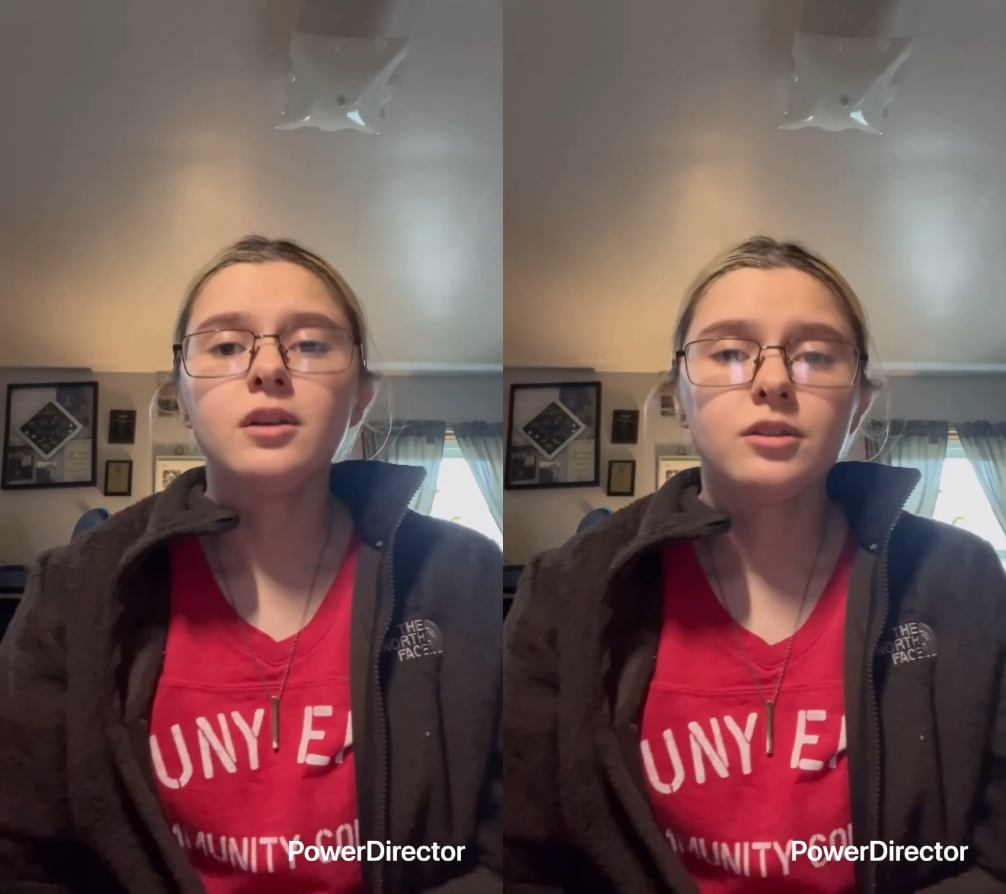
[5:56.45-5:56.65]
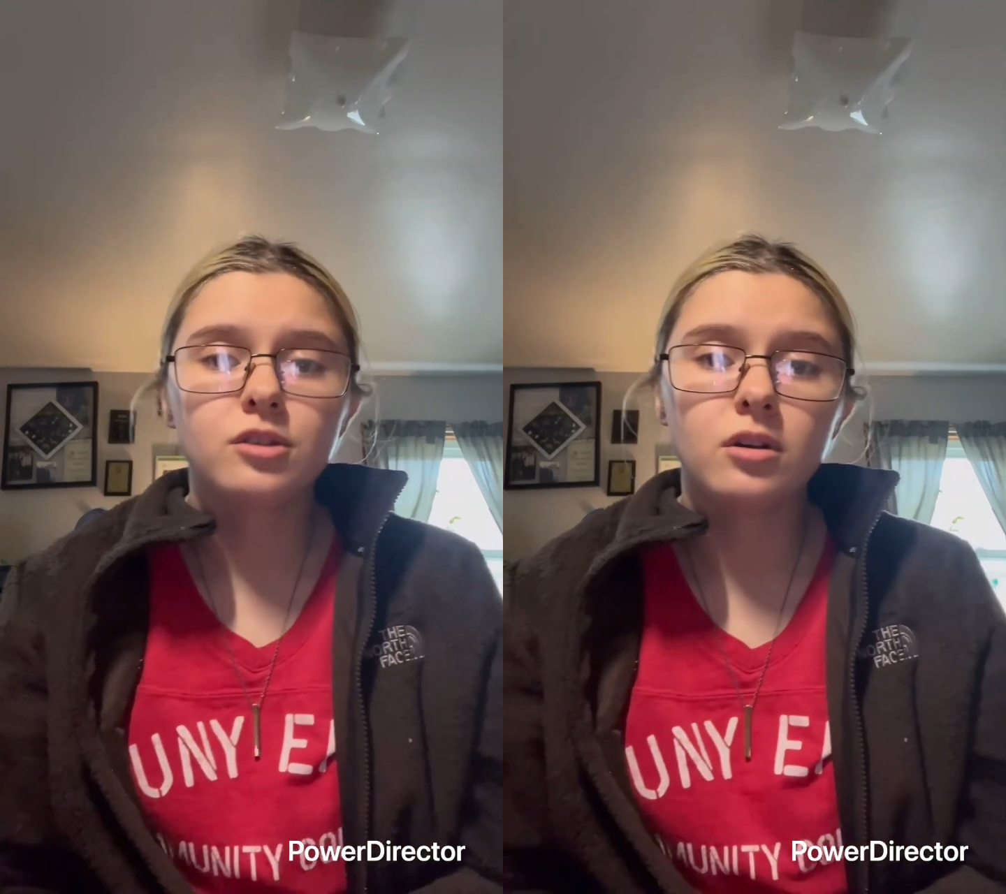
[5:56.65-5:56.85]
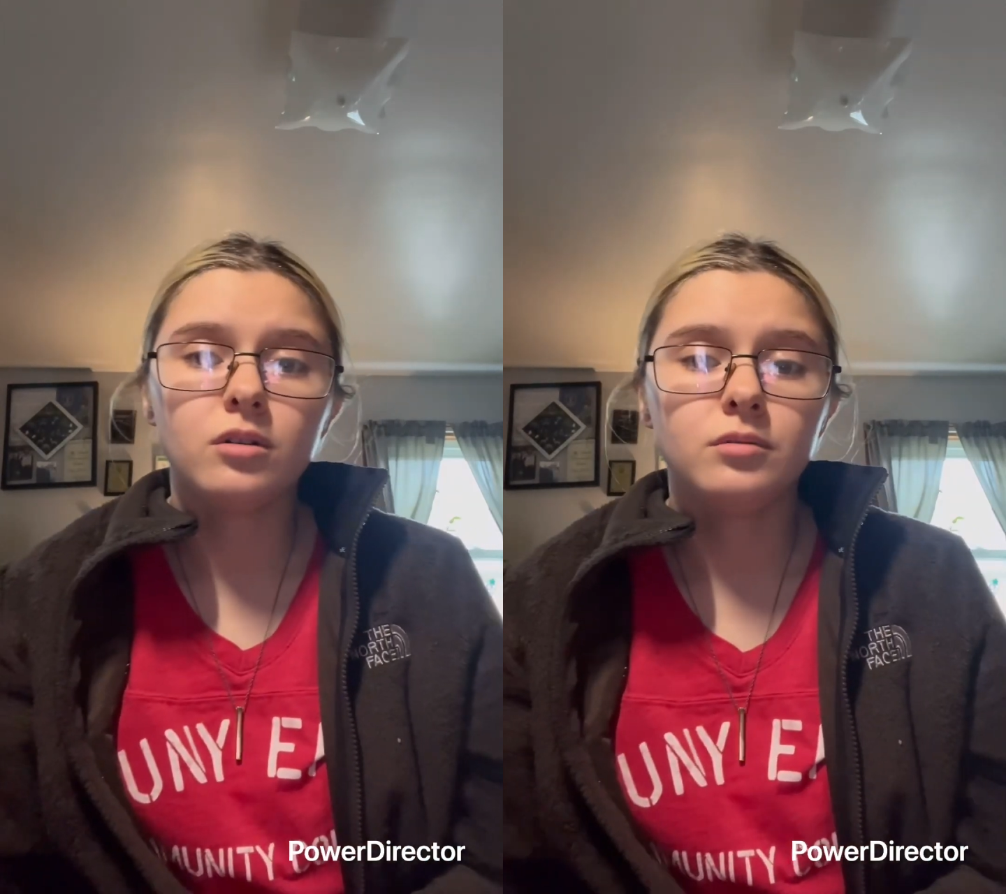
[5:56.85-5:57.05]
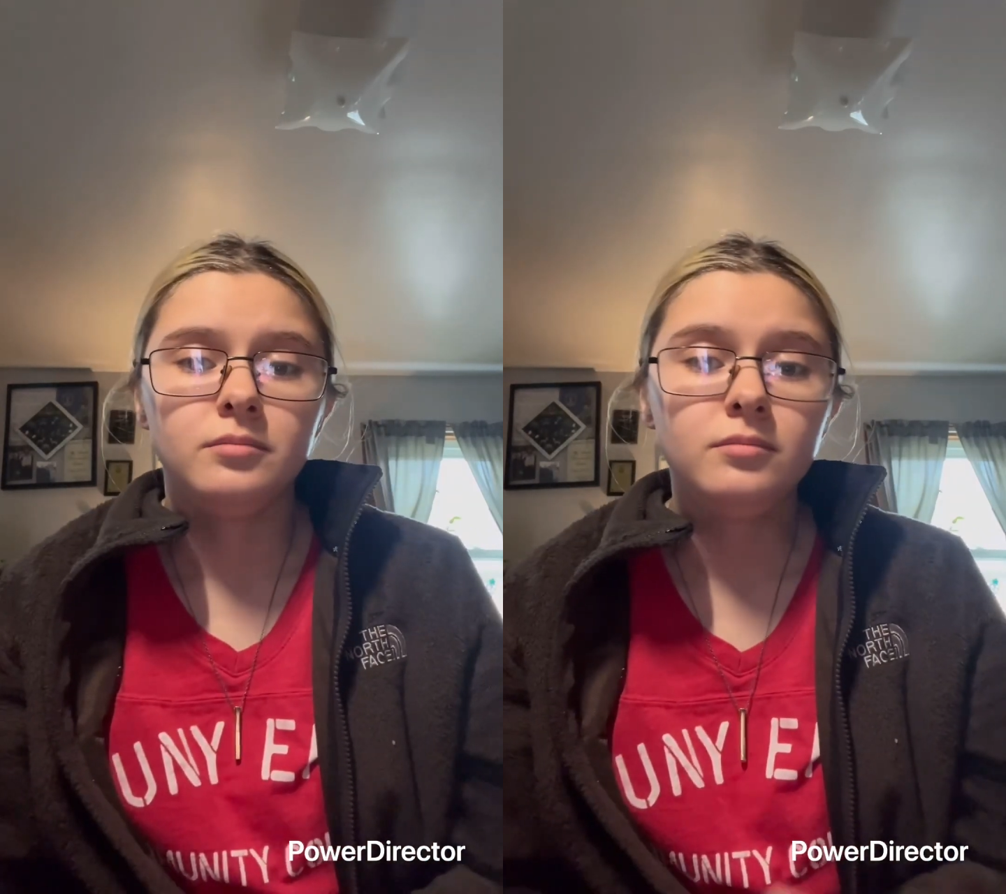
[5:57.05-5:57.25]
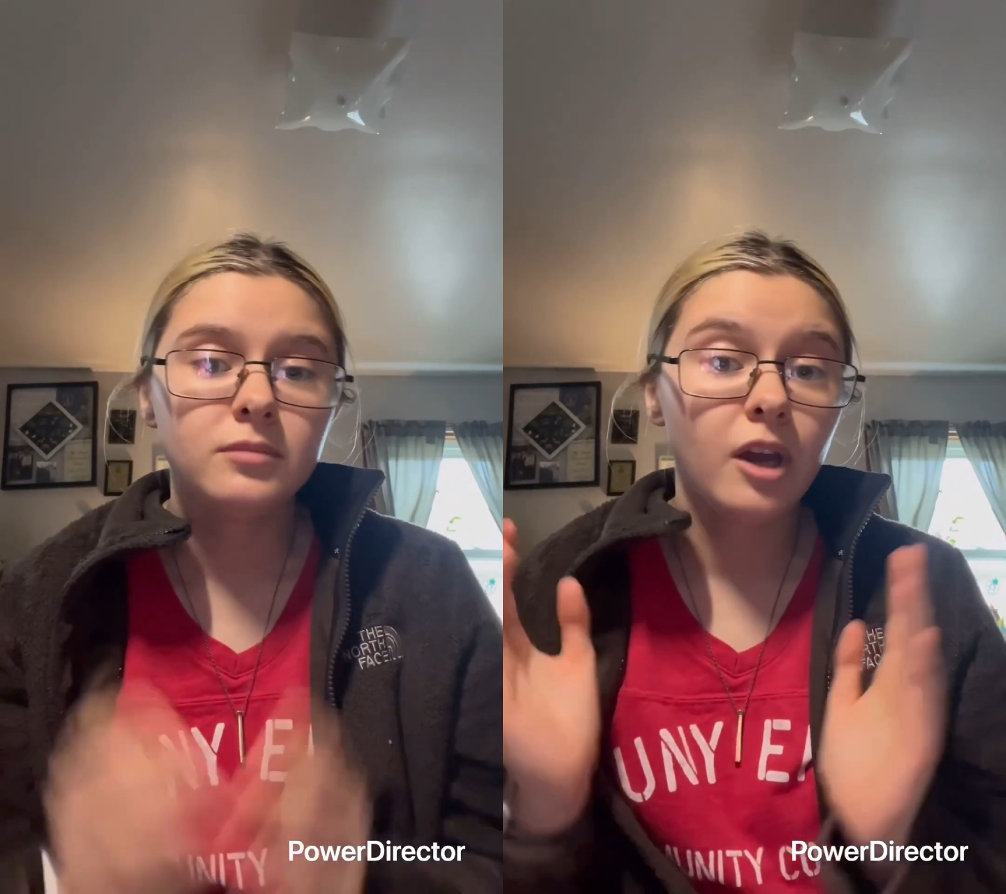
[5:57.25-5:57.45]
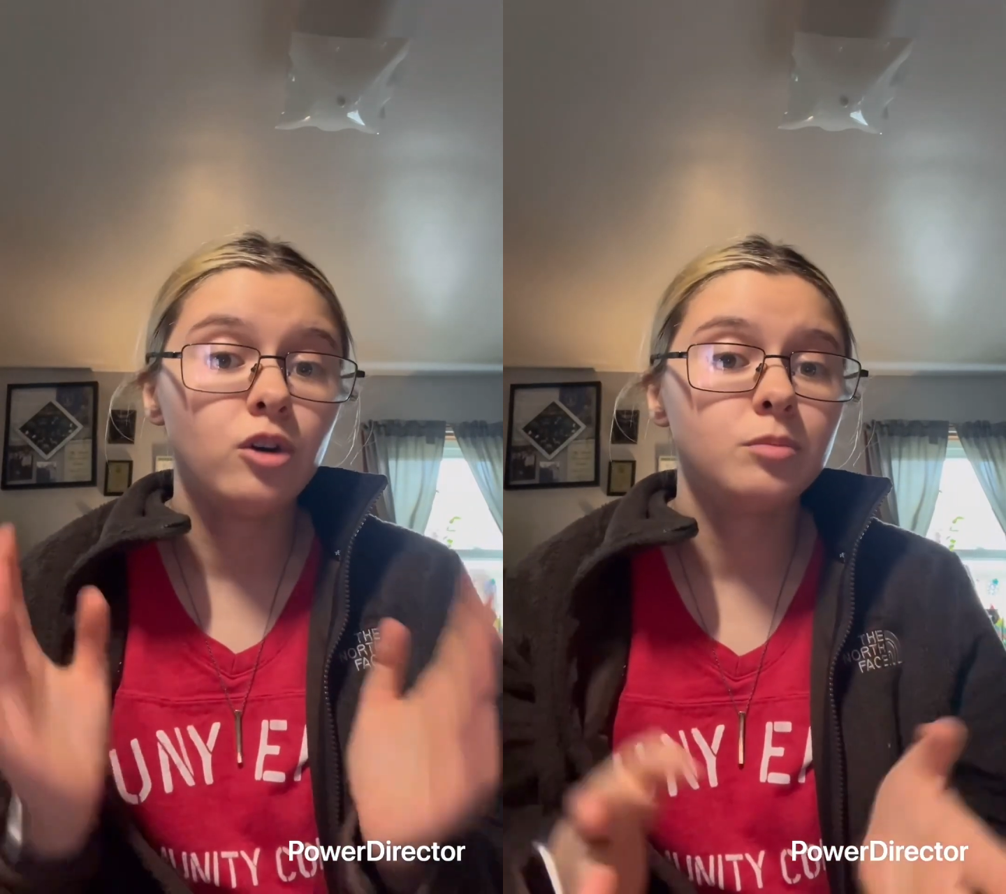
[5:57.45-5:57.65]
So I hope